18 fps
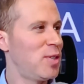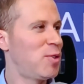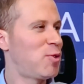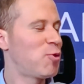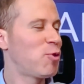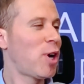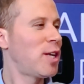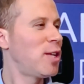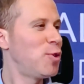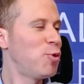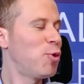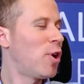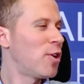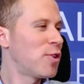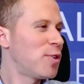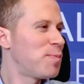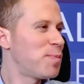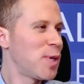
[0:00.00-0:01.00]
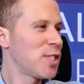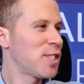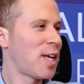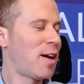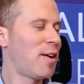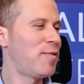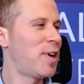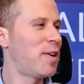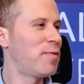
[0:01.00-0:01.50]
Try to do 100%
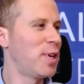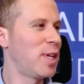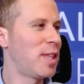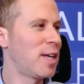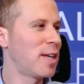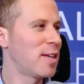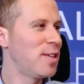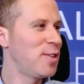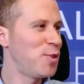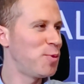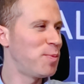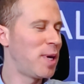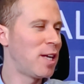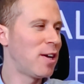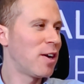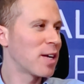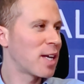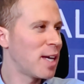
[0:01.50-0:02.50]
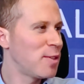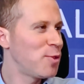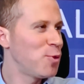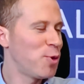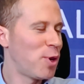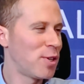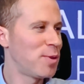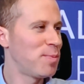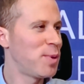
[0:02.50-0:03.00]
of everything. You may not get to
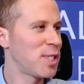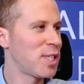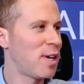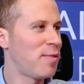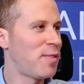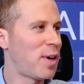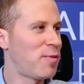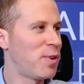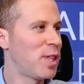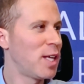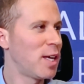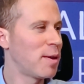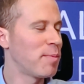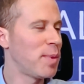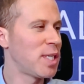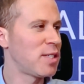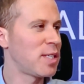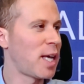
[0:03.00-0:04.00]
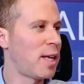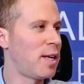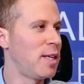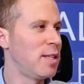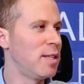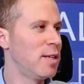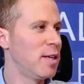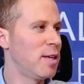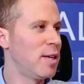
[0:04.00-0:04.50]
100% of everything, but
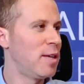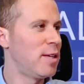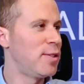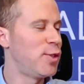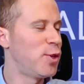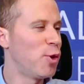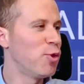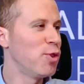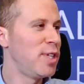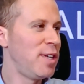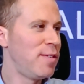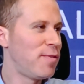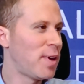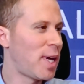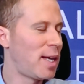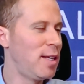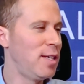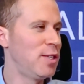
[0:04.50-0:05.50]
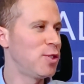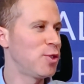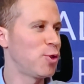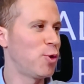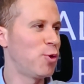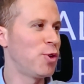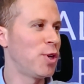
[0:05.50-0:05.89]
don't leave any stone